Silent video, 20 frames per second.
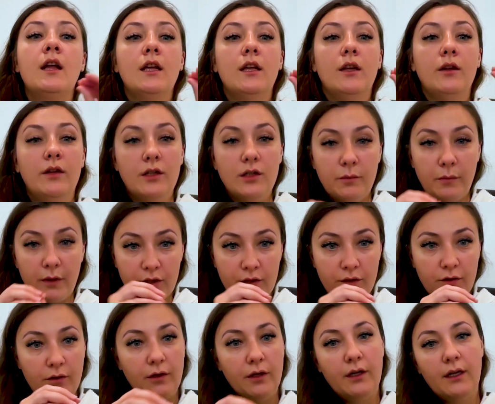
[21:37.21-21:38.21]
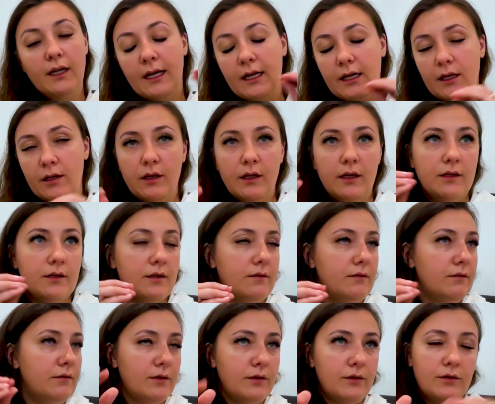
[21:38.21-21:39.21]
You need to make sure you need
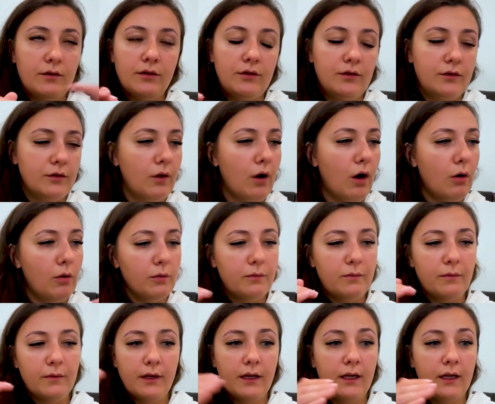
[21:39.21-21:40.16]
to go